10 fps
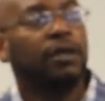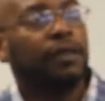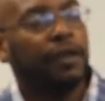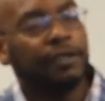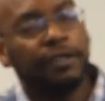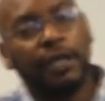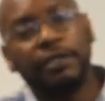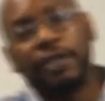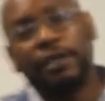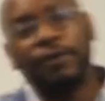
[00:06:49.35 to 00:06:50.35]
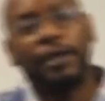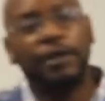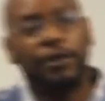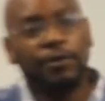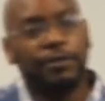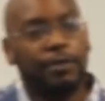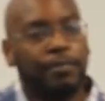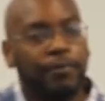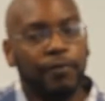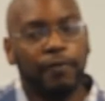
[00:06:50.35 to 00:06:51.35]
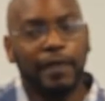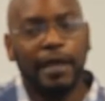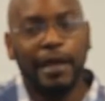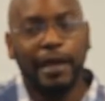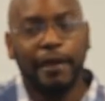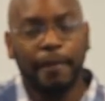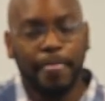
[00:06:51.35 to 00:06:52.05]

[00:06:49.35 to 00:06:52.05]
there's things that you can do to prove that, like